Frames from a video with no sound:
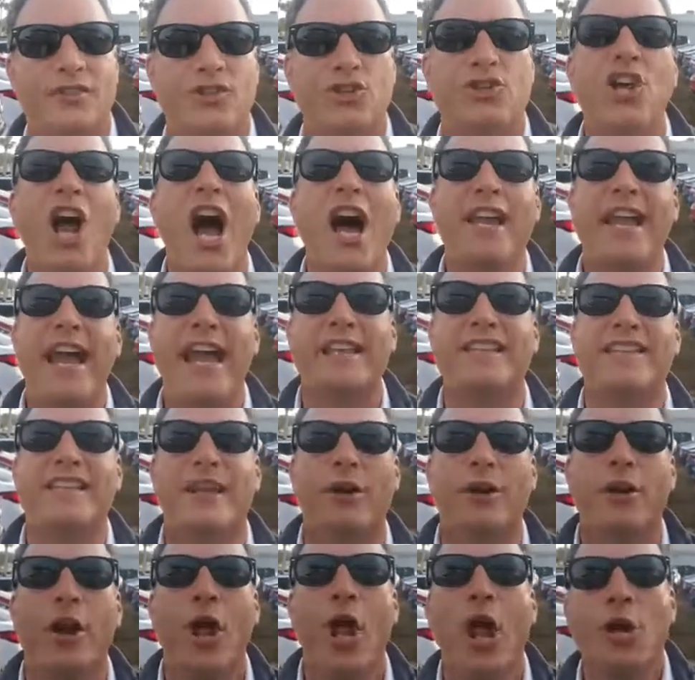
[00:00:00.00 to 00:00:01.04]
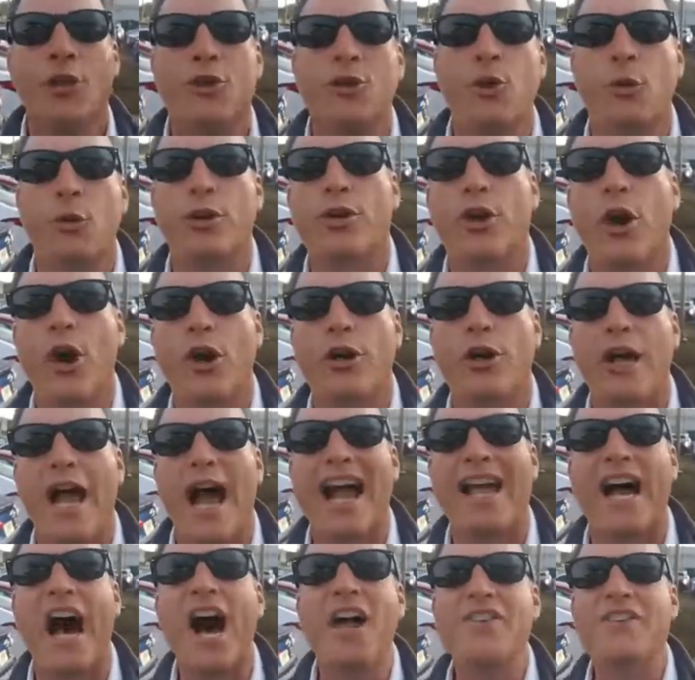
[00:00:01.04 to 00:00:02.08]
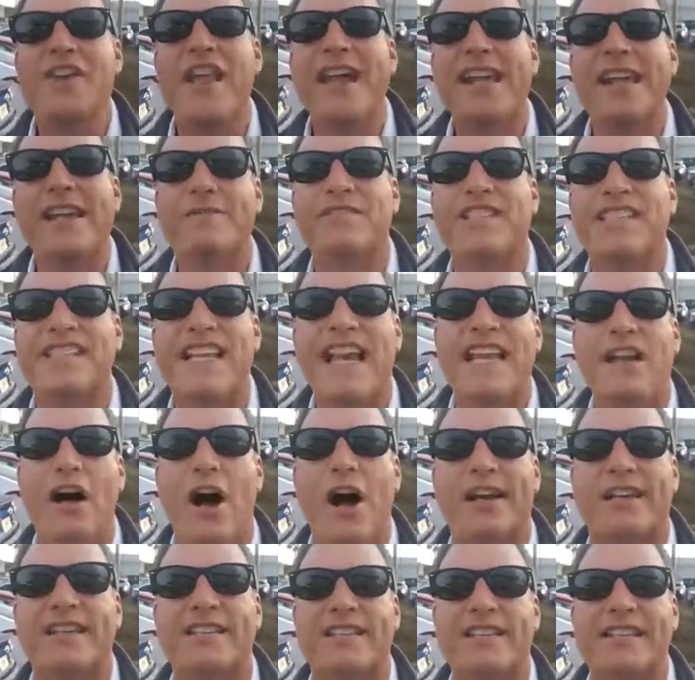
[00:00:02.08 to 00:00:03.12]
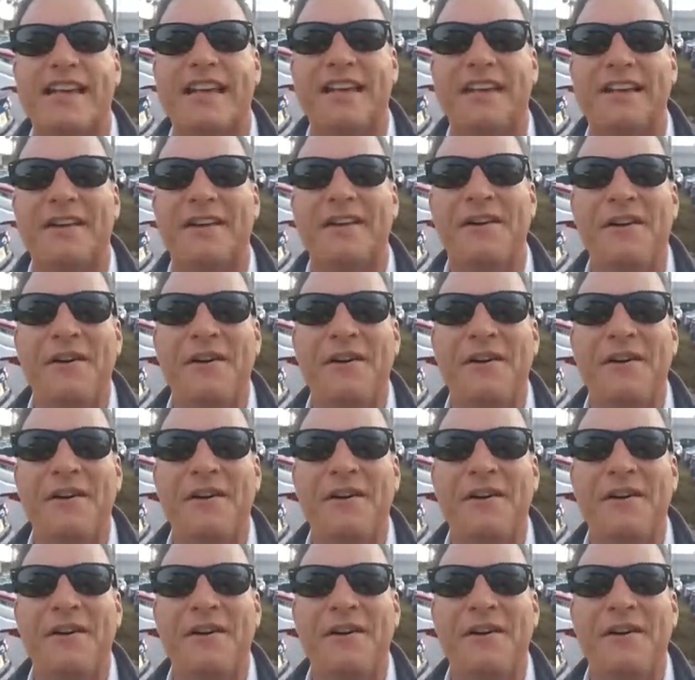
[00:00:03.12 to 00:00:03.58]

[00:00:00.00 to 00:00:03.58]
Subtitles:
Shawn Hayes here, your car guy, Hyundai of St. Augustine.